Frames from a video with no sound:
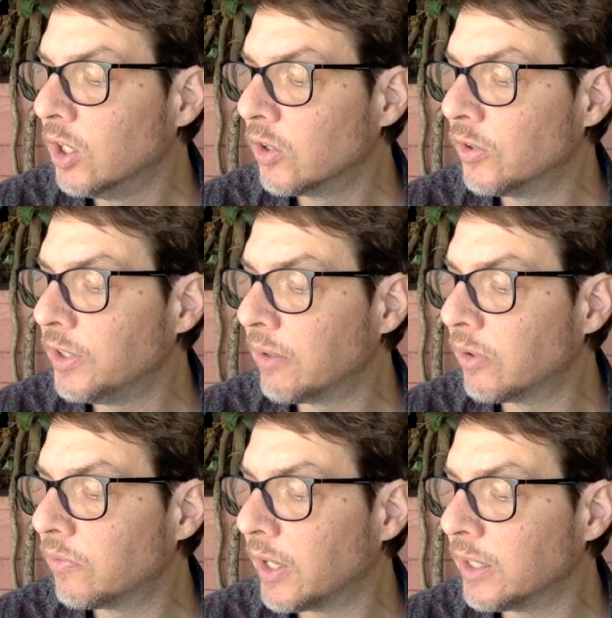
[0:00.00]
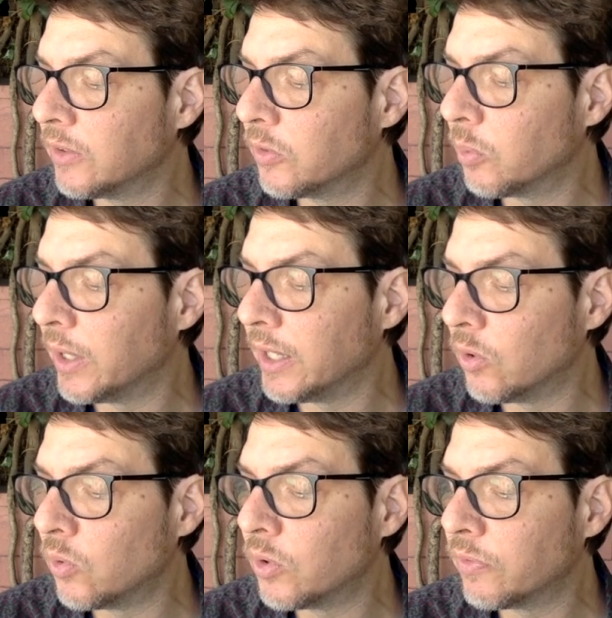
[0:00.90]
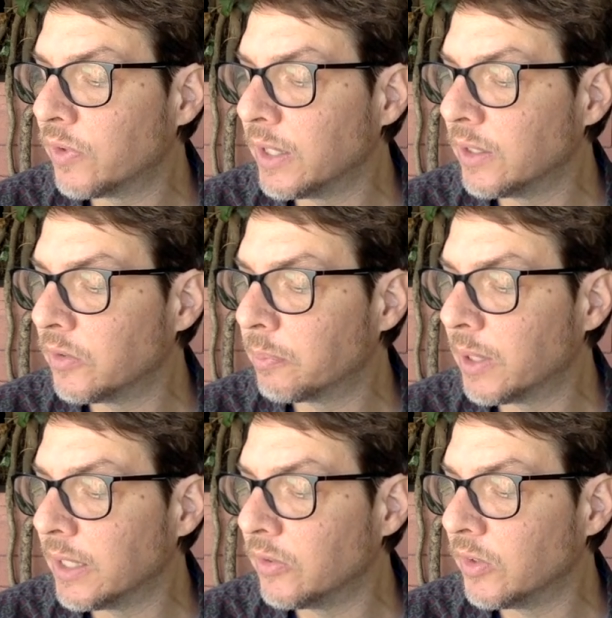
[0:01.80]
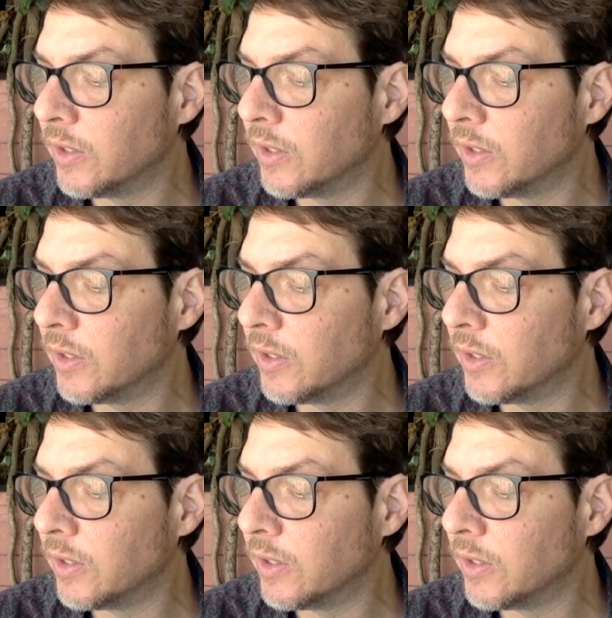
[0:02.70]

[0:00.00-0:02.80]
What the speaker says: could never find its way or find its place